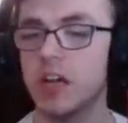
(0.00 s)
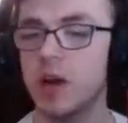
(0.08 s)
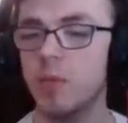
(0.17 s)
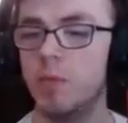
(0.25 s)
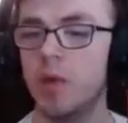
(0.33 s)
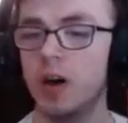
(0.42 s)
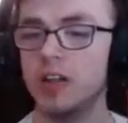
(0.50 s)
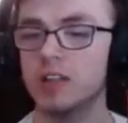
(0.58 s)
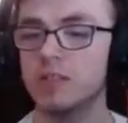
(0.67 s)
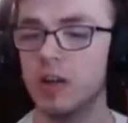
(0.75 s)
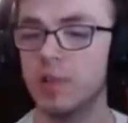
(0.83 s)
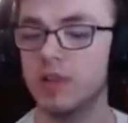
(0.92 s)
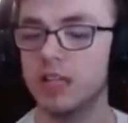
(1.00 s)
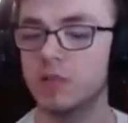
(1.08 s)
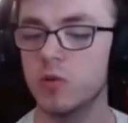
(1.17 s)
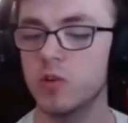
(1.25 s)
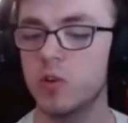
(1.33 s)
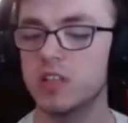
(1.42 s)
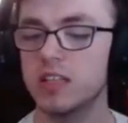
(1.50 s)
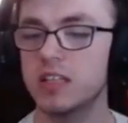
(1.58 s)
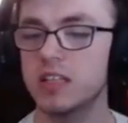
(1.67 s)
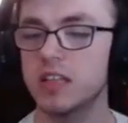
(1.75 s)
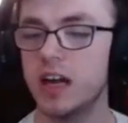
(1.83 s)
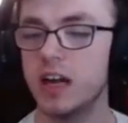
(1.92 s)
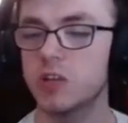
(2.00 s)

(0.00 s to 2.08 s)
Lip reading: But my Blast Bone goes and hits this guy.